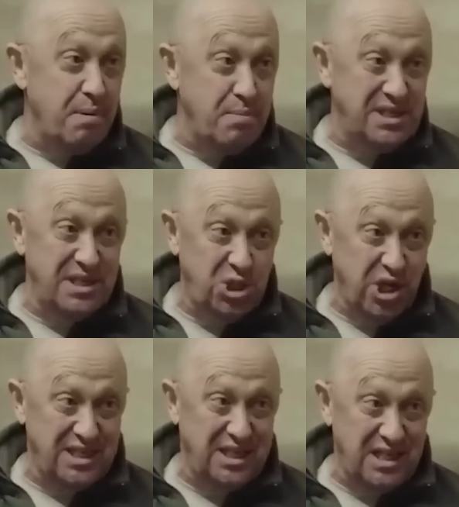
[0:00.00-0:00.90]
Wagner
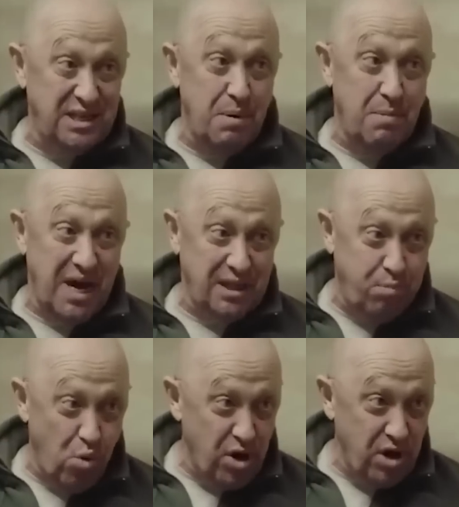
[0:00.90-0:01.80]
founder Yevgeny
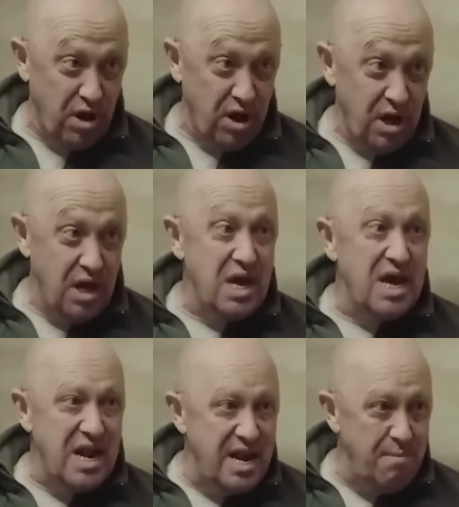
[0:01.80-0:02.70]
Prigozhin said on
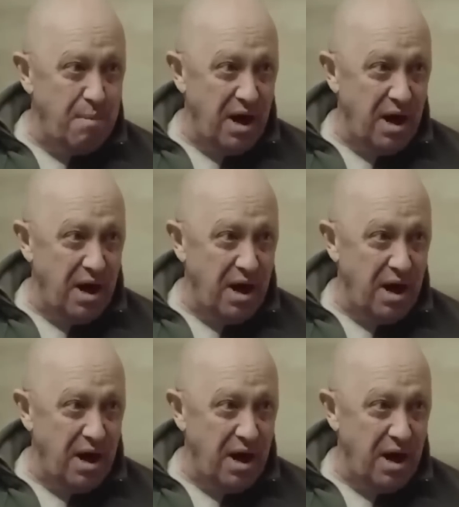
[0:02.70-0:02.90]
Friday that the